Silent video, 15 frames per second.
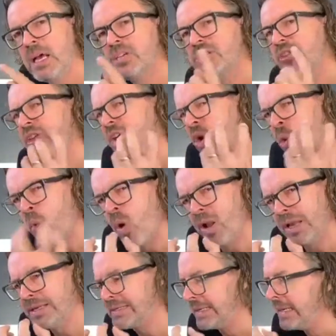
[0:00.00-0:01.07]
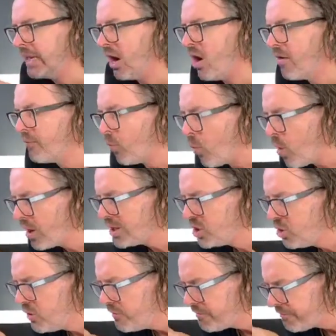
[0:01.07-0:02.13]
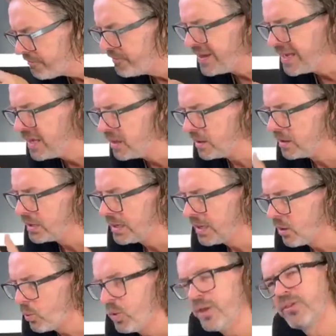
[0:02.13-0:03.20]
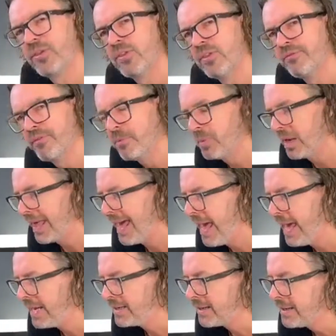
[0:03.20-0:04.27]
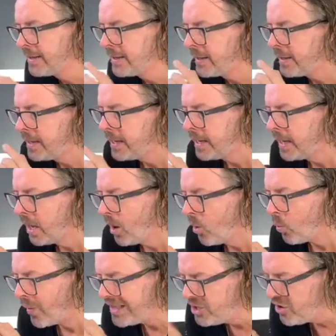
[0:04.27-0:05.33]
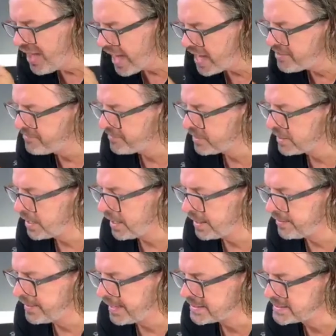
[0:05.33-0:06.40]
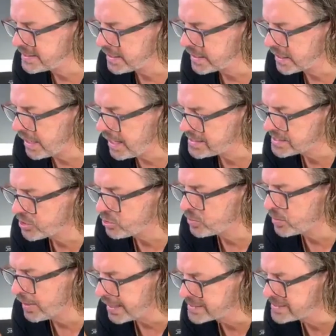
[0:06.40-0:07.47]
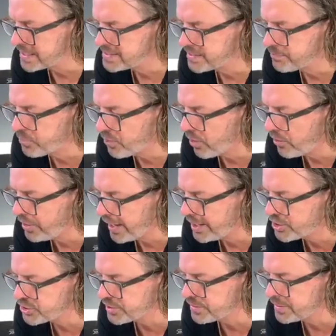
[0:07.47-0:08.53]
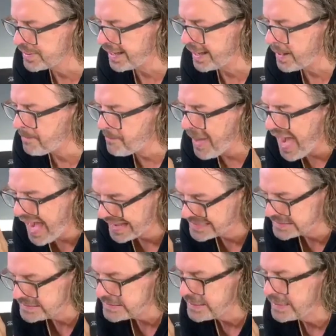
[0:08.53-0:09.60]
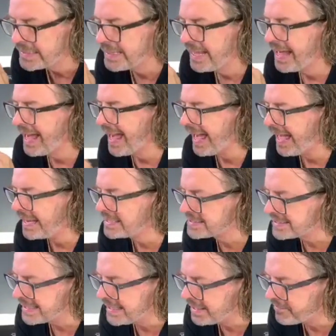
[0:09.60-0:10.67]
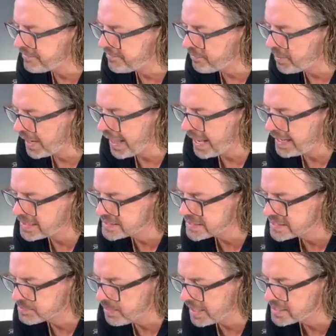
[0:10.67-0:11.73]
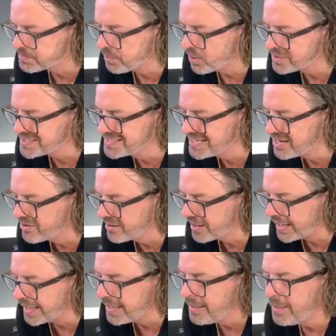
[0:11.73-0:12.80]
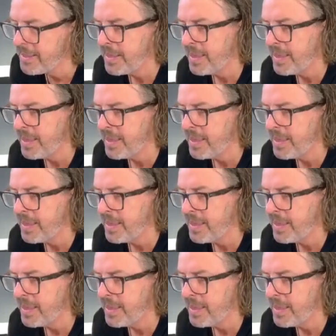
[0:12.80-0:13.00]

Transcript: to the quality of what you feel with the fibula head. When you have that classical excessive pronation pattern and the fibula head is displaced posteriorly,